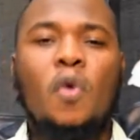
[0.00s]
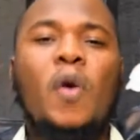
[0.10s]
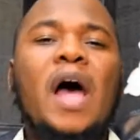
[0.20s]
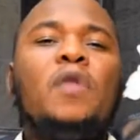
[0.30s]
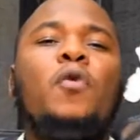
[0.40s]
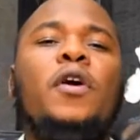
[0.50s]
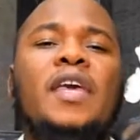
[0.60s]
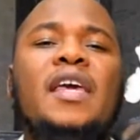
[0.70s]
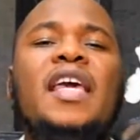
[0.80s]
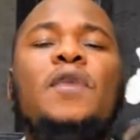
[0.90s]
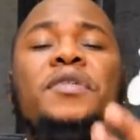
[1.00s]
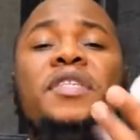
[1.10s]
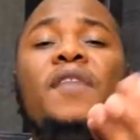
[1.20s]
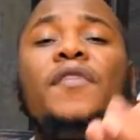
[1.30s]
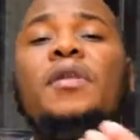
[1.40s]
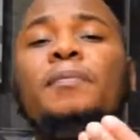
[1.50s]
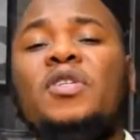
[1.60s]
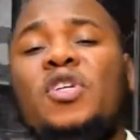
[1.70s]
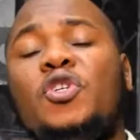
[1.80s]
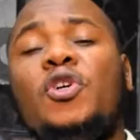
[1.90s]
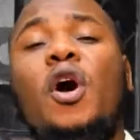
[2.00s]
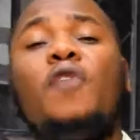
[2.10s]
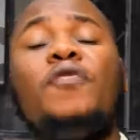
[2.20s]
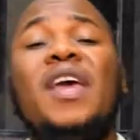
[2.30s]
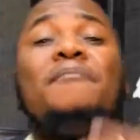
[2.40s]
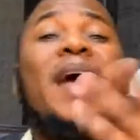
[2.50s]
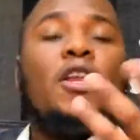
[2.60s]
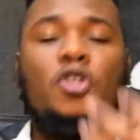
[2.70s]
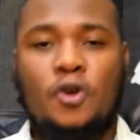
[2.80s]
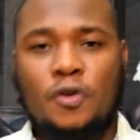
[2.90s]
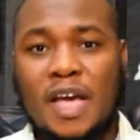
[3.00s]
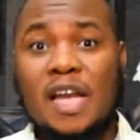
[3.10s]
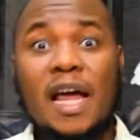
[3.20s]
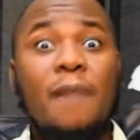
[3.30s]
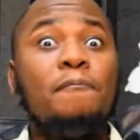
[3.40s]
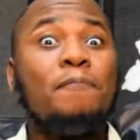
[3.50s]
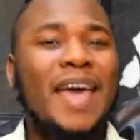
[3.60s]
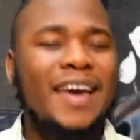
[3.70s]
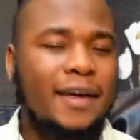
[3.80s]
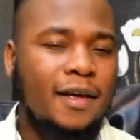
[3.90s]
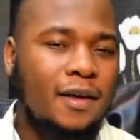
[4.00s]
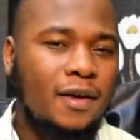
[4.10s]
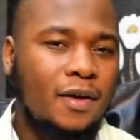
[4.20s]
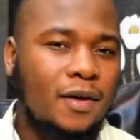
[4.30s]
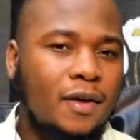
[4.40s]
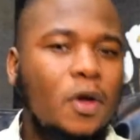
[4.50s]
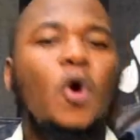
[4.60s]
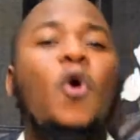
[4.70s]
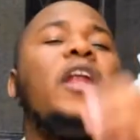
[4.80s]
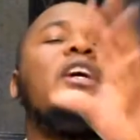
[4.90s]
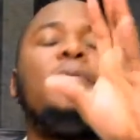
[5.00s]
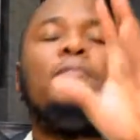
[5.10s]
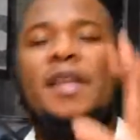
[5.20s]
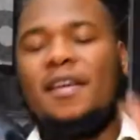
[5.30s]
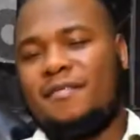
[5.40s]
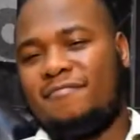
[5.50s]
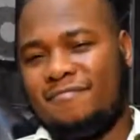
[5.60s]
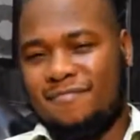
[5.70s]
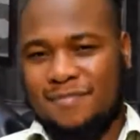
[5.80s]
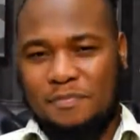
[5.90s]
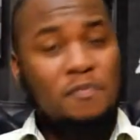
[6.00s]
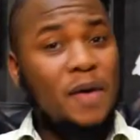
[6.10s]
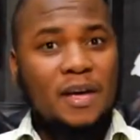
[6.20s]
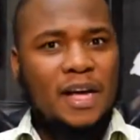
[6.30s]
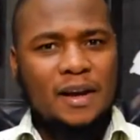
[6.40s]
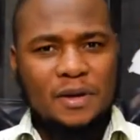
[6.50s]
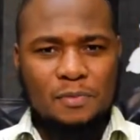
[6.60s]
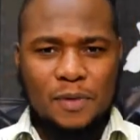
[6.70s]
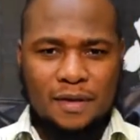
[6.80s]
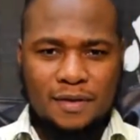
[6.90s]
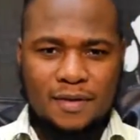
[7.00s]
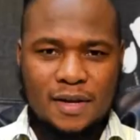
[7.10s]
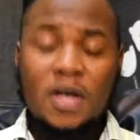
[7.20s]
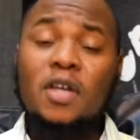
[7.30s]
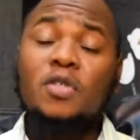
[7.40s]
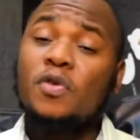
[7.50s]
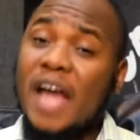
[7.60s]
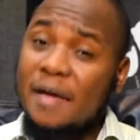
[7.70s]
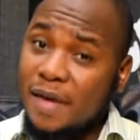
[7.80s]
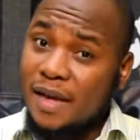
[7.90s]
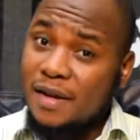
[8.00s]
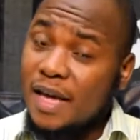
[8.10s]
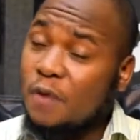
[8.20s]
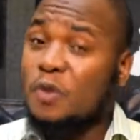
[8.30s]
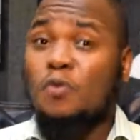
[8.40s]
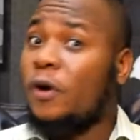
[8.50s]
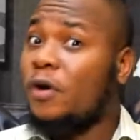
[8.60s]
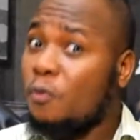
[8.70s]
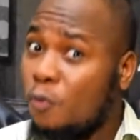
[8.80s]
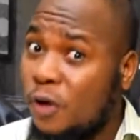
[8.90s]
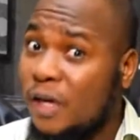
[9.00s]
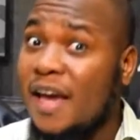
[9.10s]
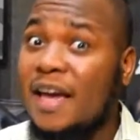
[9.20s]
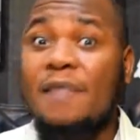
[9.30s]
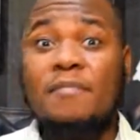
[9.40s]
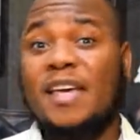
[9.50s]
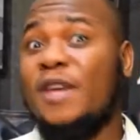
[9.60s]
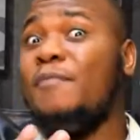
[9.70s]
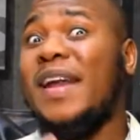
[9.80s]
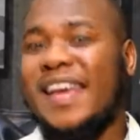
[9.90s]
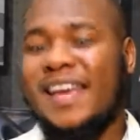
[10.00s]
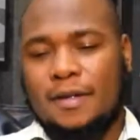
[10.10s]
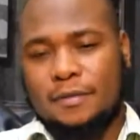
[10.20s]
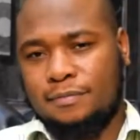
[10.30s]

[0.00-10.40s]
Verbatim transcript: While working, he was given the position of a manager in a big oil company, big oil company. So that means he was work, working and making money.